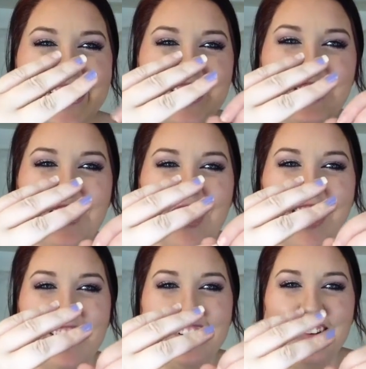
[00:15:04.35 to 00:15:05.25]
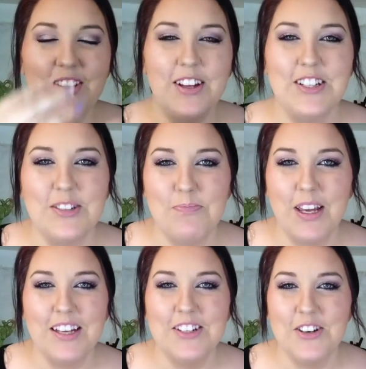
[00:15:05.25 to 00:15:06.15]
Do you do that? Just
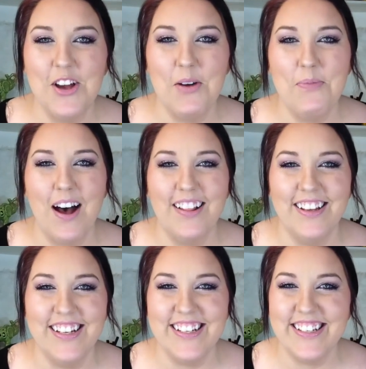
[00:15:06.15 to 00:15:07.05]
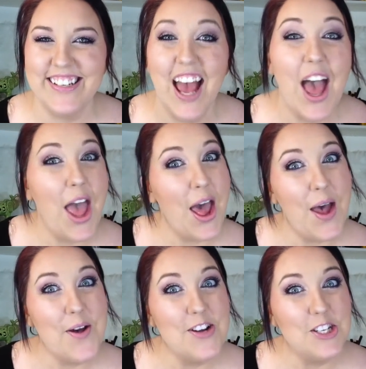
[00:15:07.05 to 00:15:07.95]
pick at your nail polish.
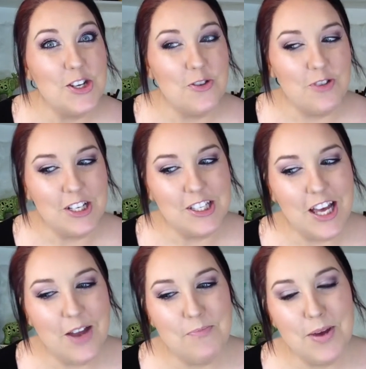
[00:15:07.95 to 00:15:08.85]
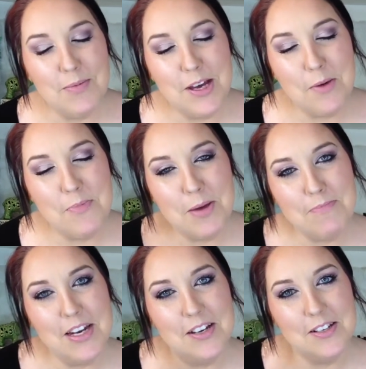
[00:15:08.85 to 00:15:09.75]
Should have fixed that. Maybe I'll paint
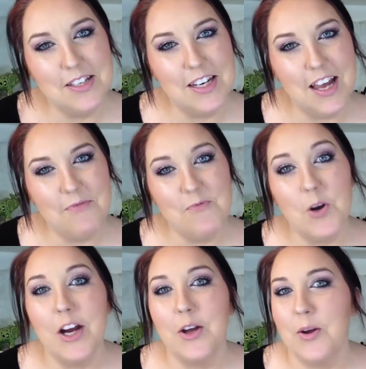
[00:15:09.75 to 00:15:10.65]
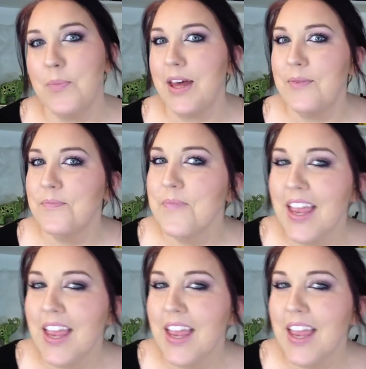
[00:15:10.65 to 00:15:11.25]
my nails tonight before I go to bed.